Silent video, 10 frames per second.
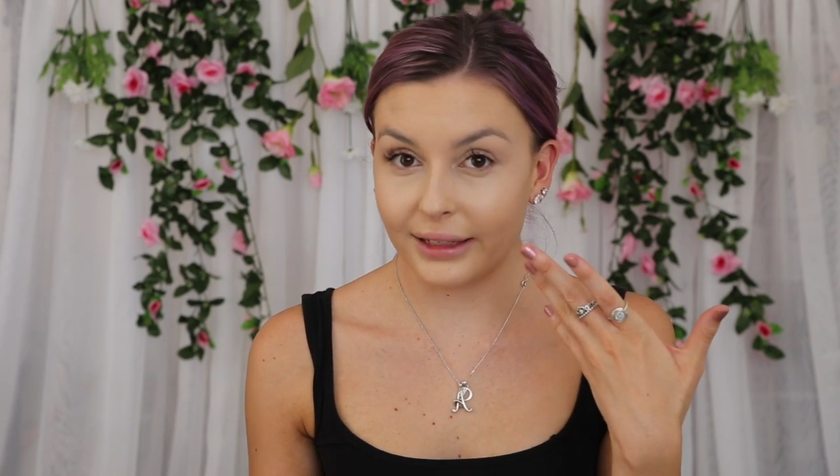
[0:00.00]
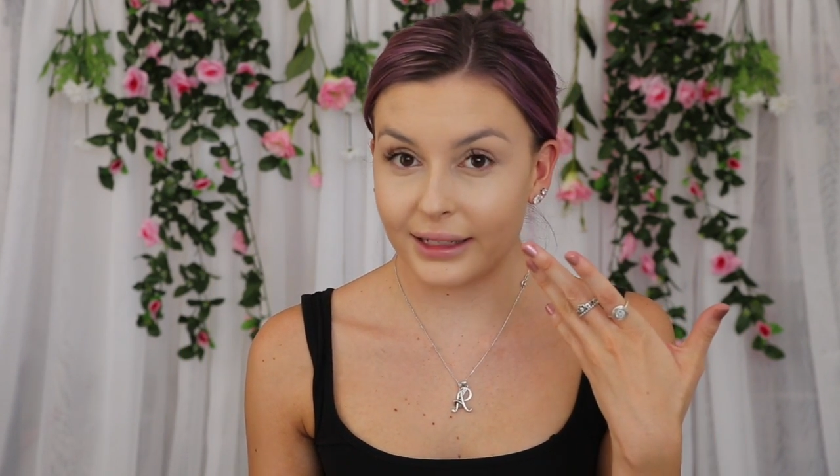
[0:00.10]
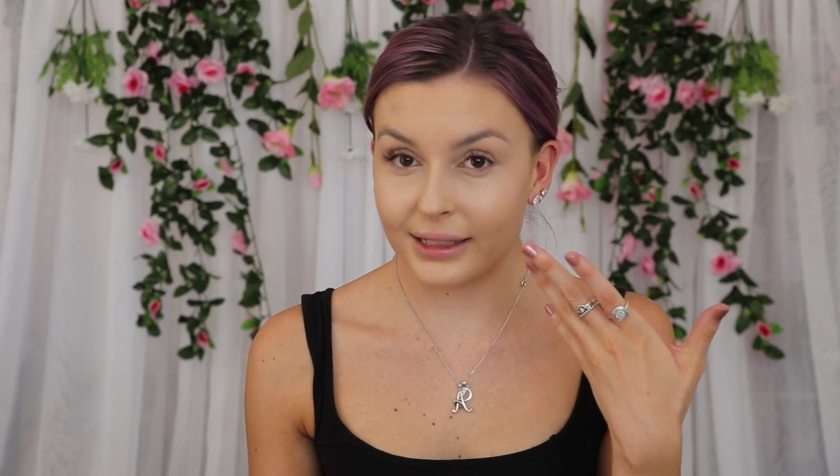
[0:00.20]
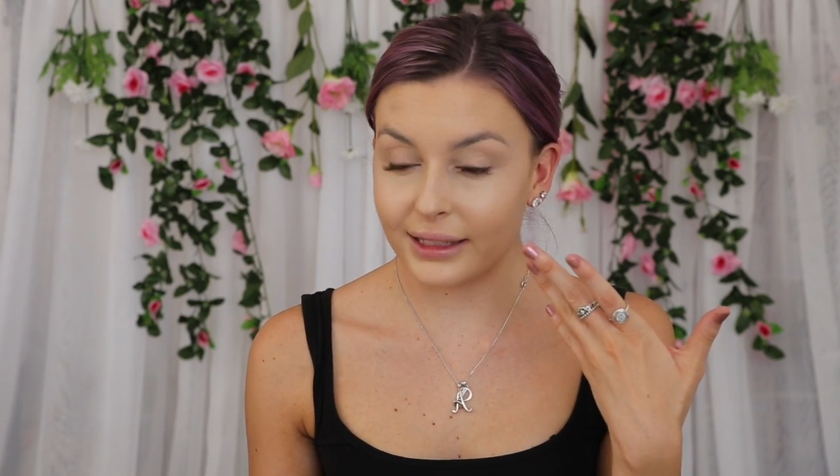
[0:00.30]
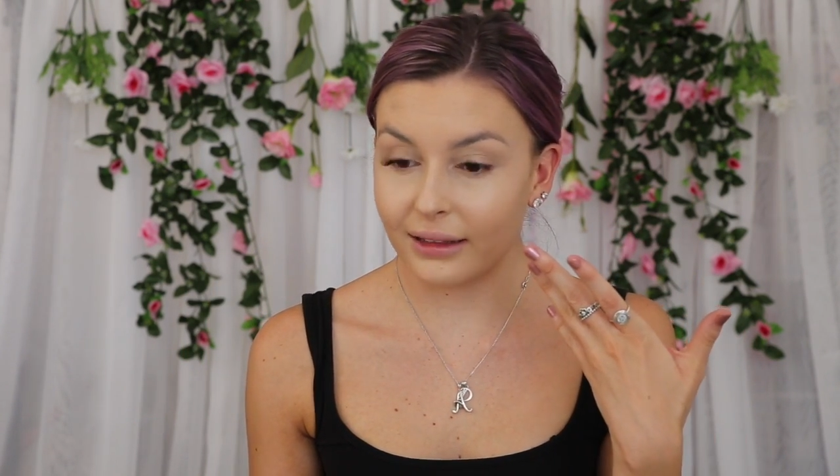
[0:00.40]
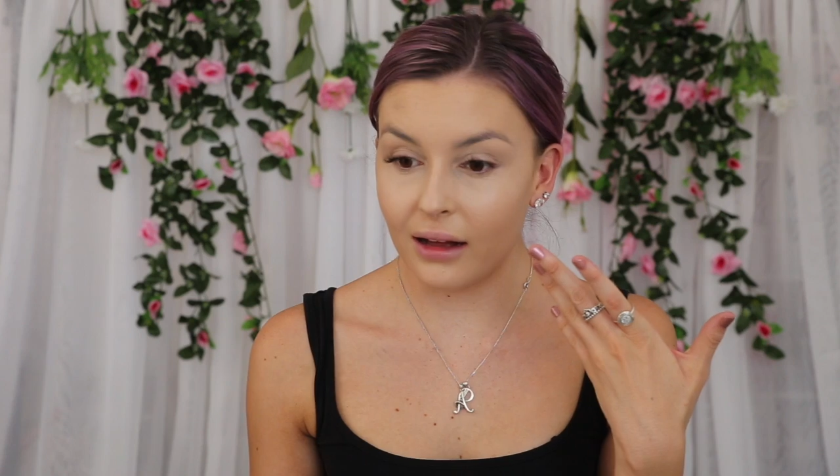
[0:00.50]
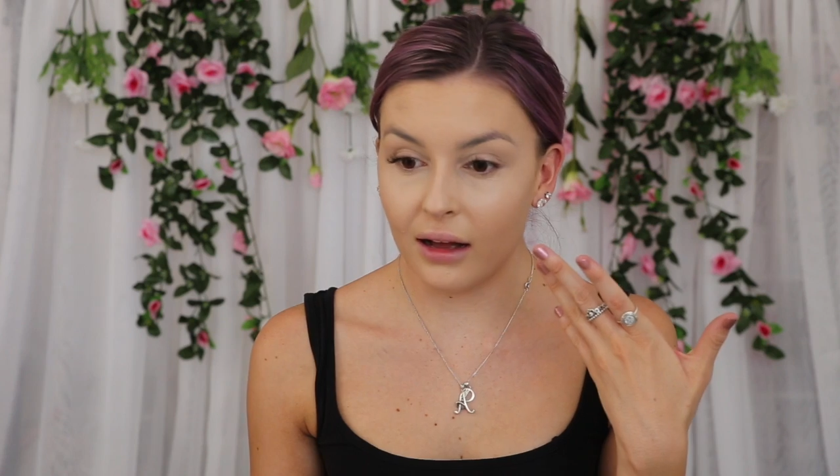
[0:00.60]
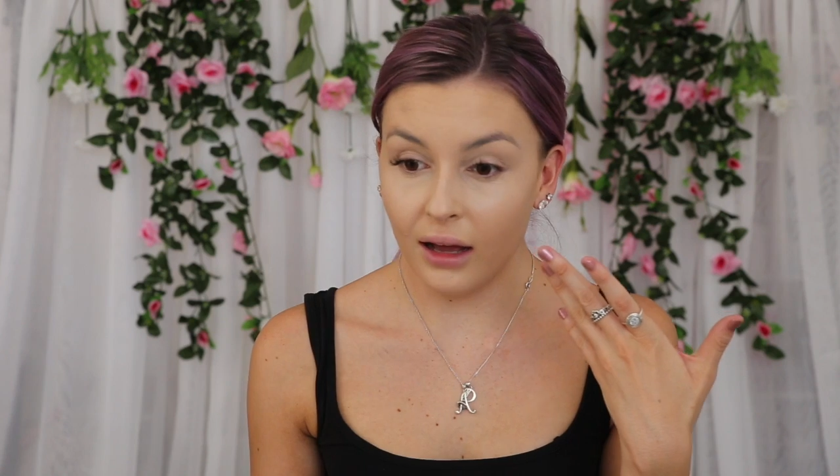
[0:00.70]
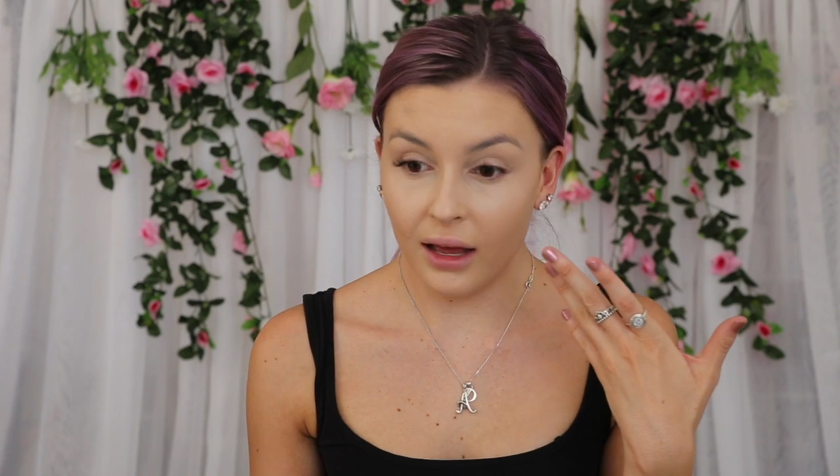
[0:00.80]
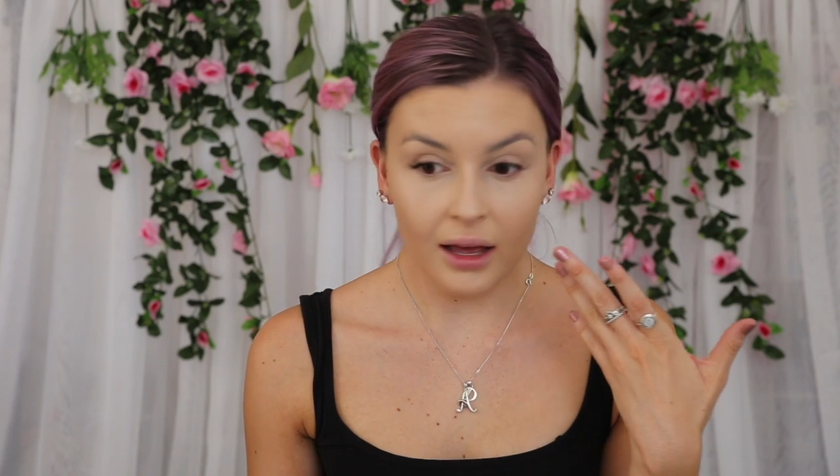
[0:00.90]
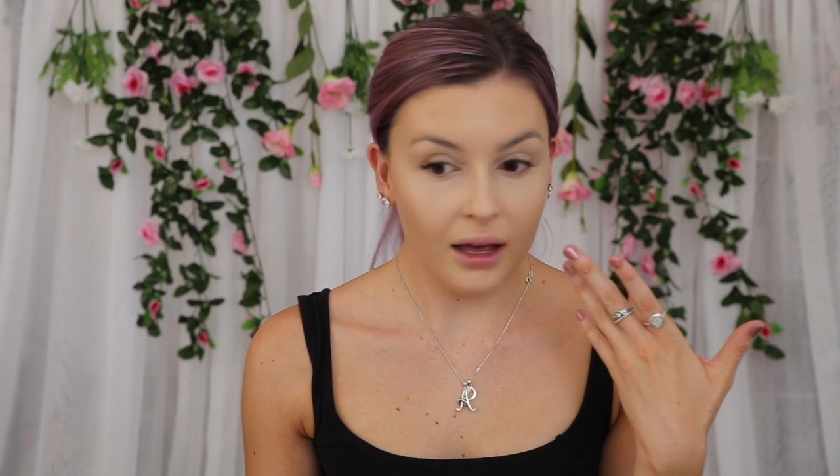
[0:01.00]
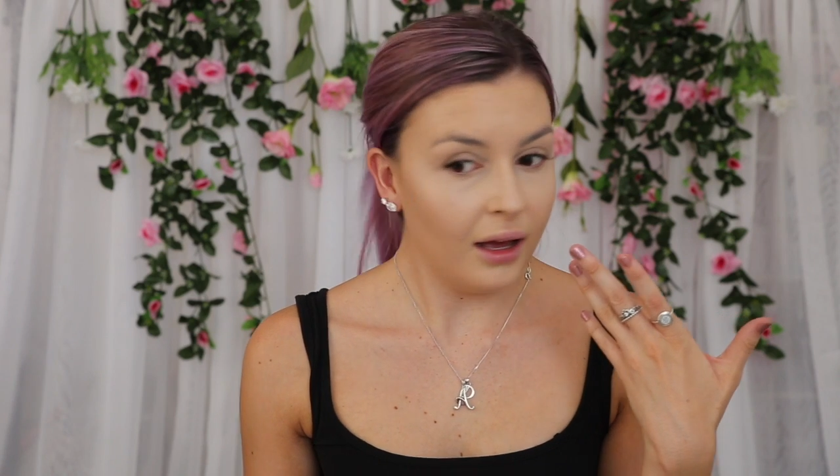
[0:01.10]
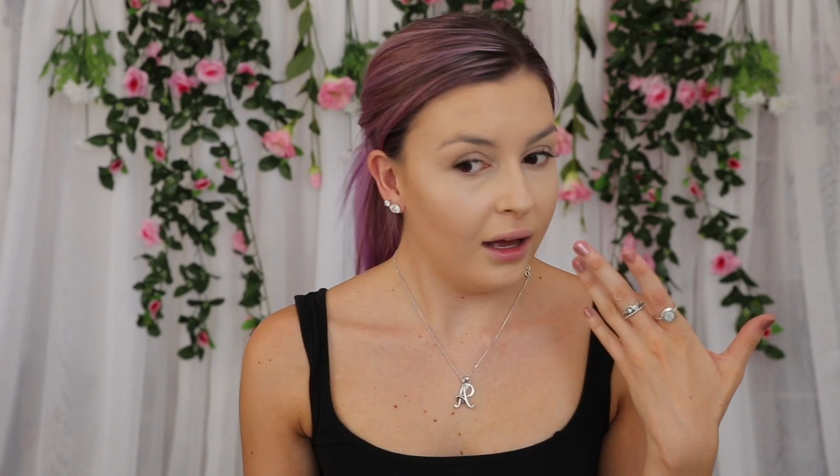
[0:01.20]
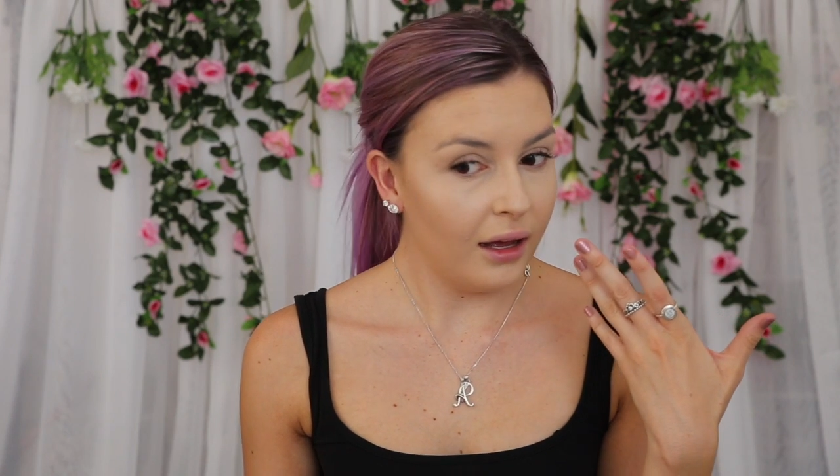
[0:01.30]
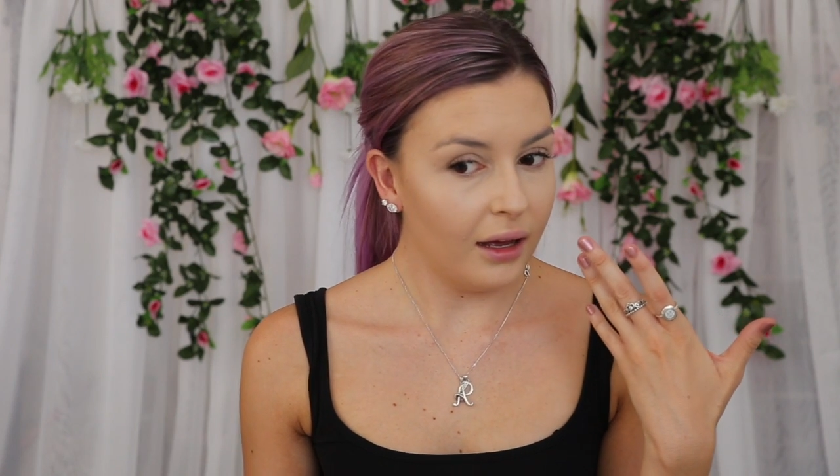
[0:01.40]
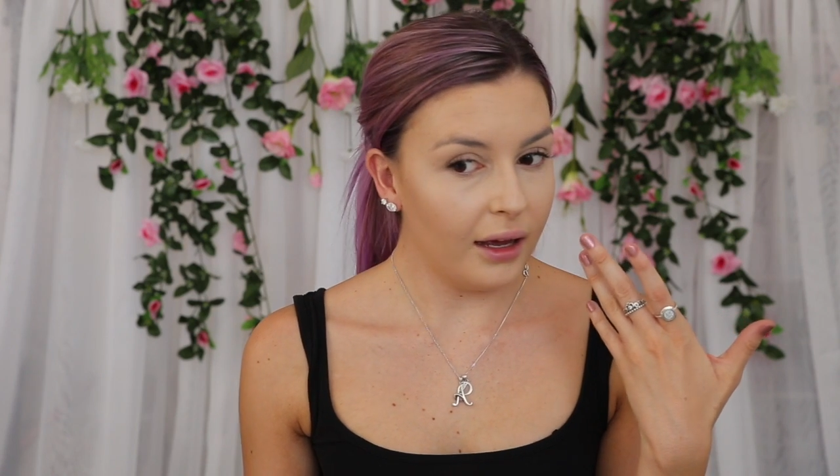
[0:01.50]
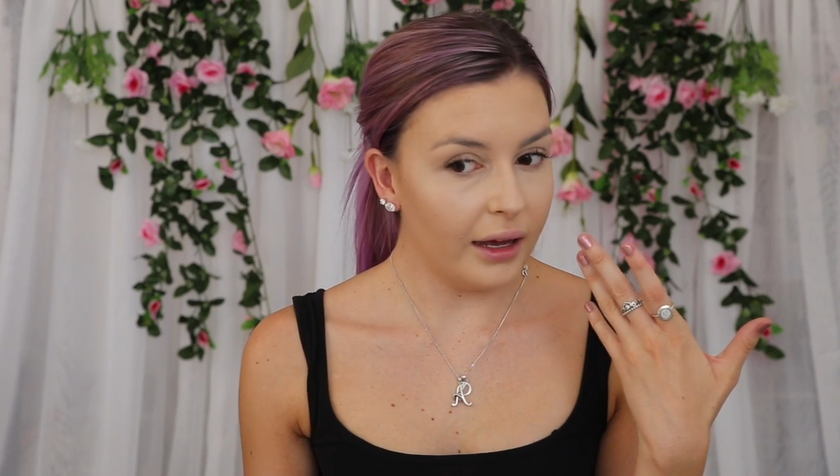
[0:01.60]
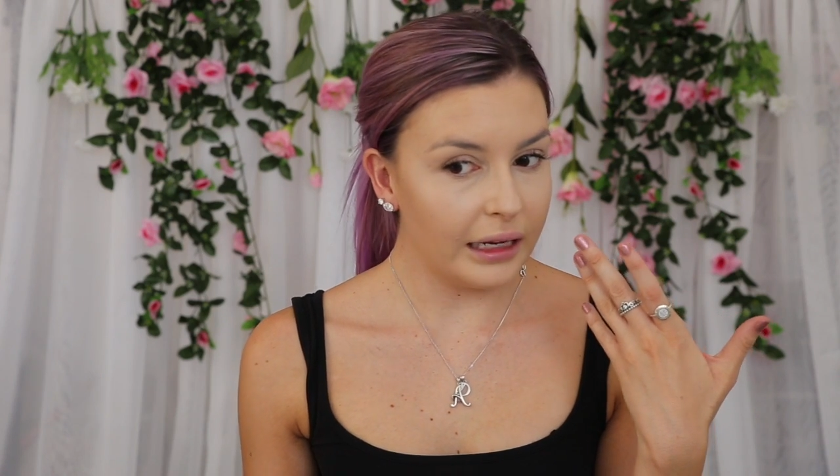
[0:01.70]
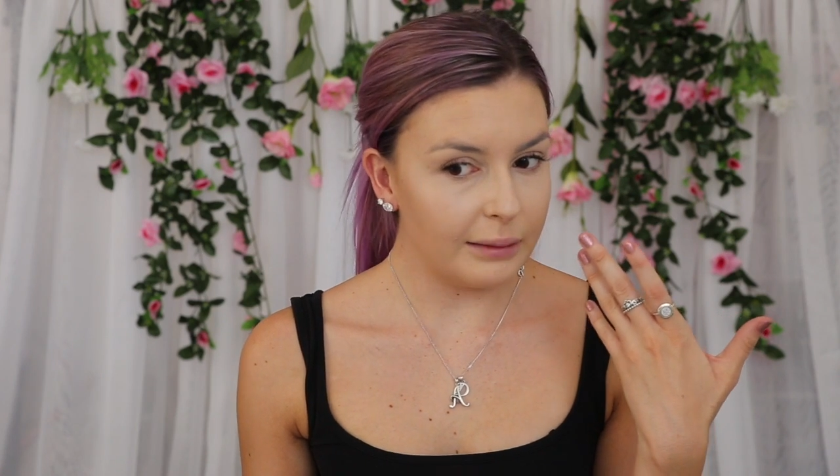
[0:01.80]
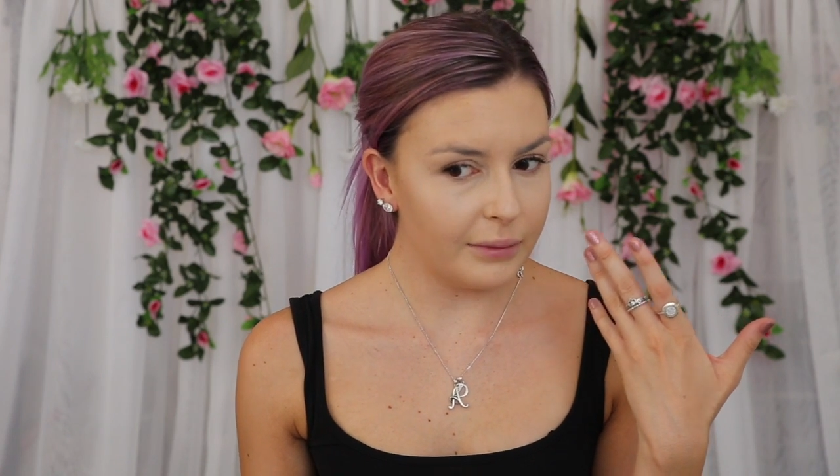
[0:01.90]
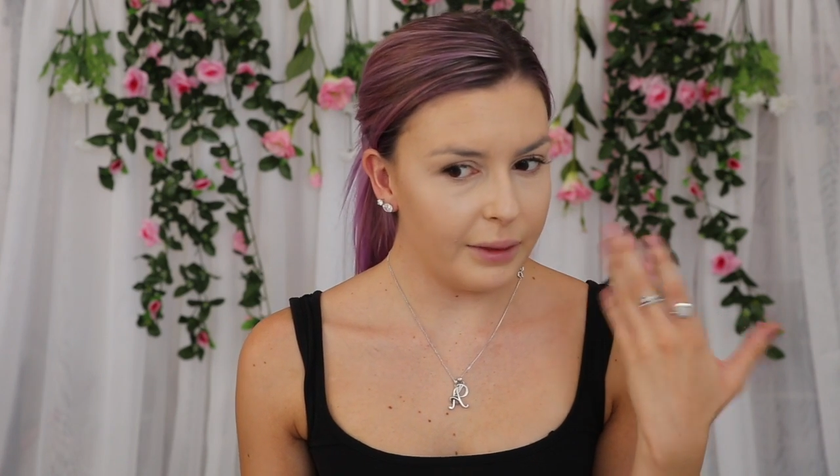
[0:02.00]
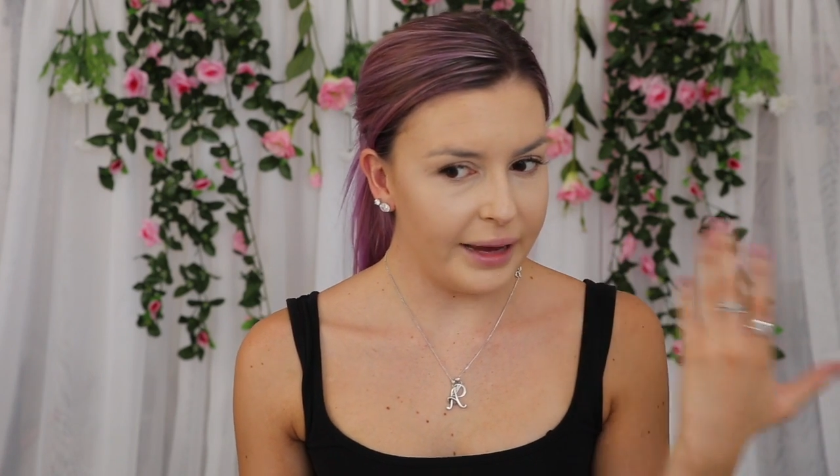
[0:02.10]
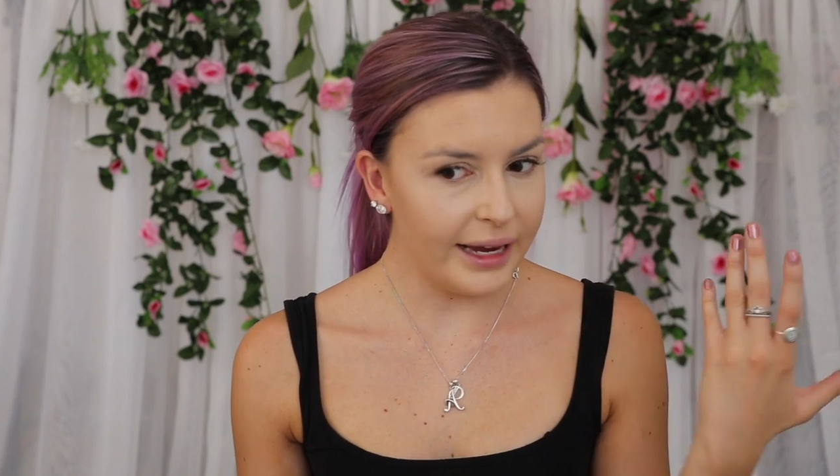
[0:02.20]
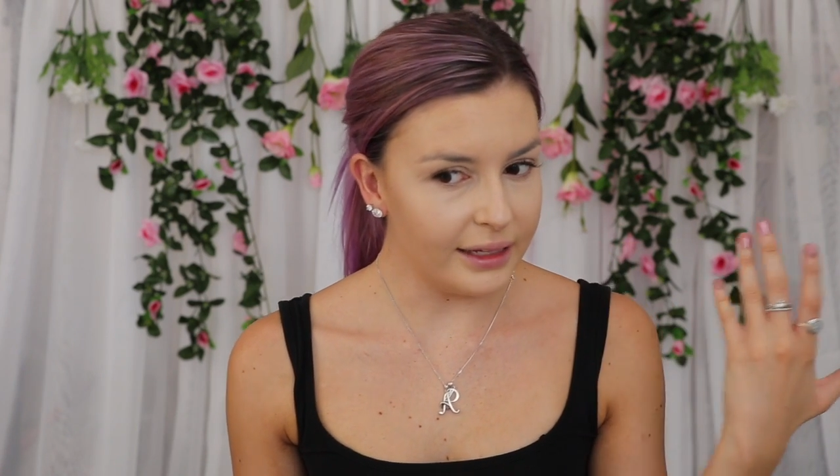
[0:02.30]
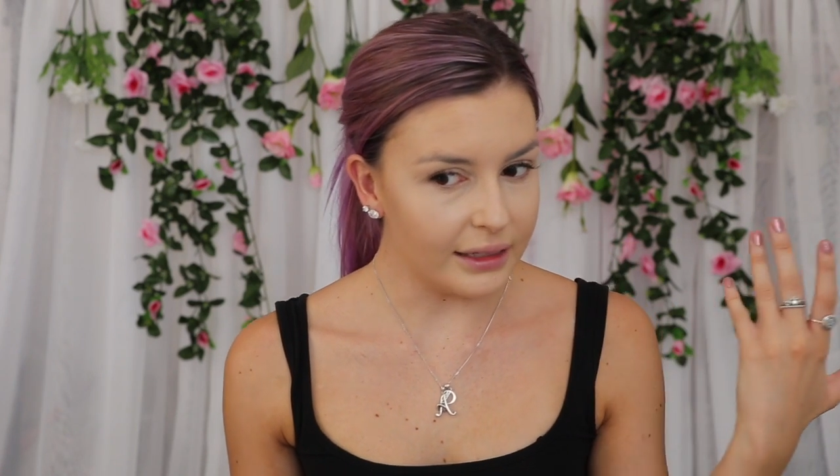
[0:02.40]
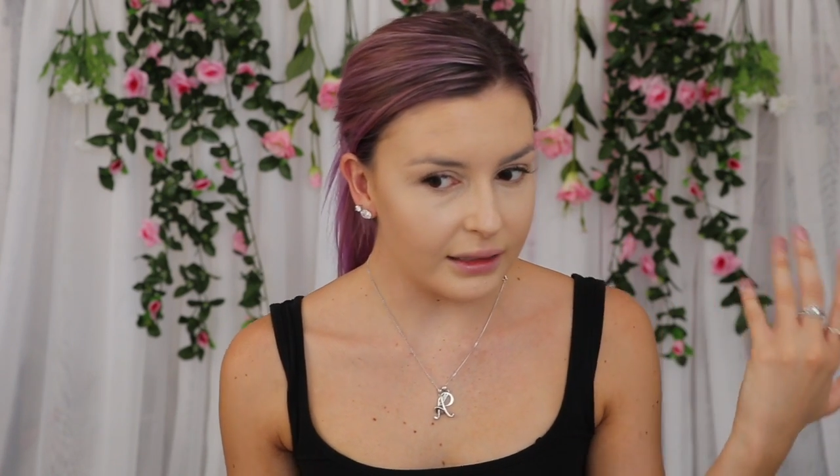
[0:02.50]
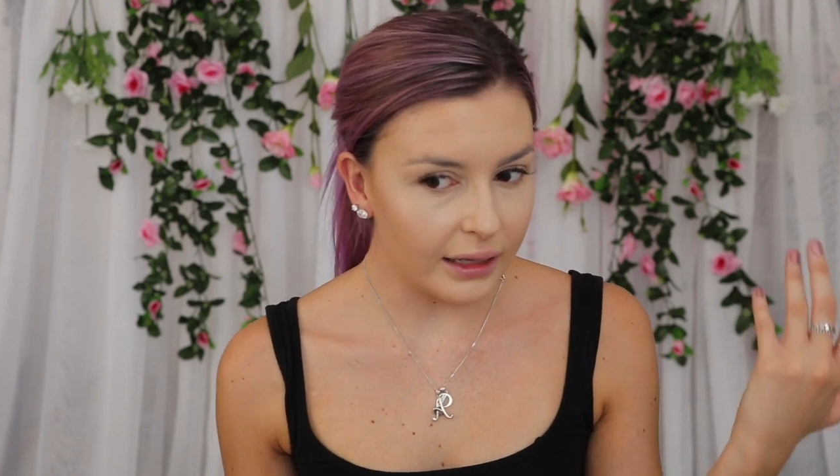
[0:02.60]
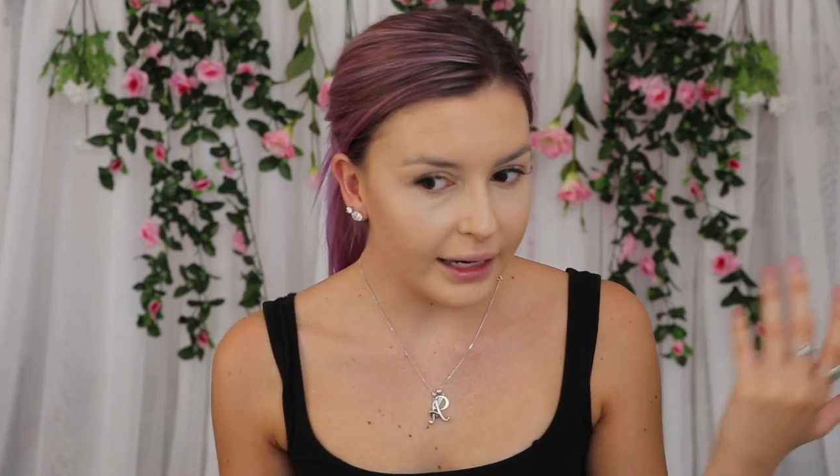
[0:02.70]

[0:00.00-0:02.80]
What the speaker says: the concealer, and I'm amazed.